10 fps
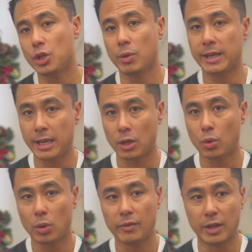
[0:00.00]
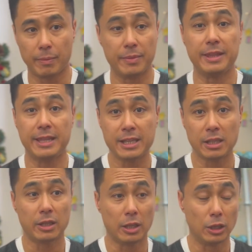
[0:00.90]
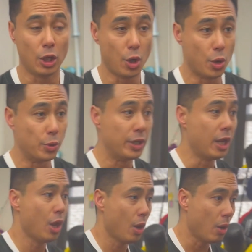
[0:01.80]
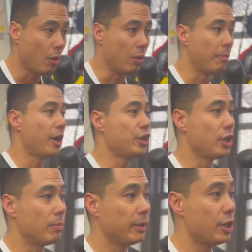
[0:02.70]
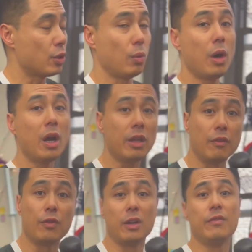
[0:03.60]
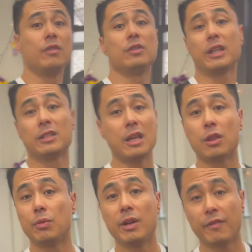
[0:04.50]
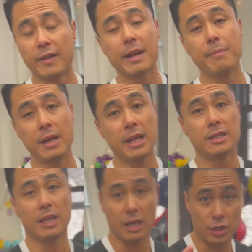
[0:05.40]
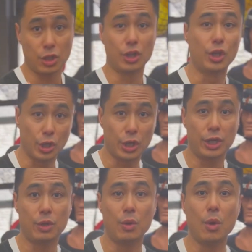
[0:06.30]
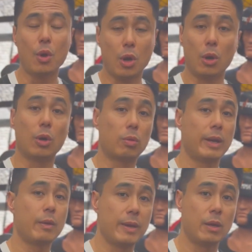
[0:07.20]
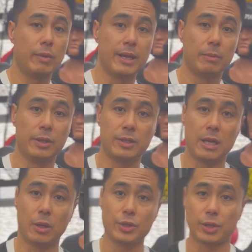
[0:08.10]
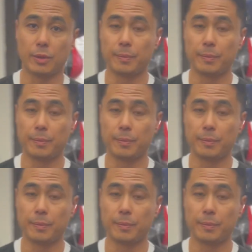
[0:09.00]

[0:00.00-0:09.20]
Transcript: and getting a core development, this alone, while marching in place or walking for even like say 3 to 5 minutes, is a good or a great way to rehabilitate also.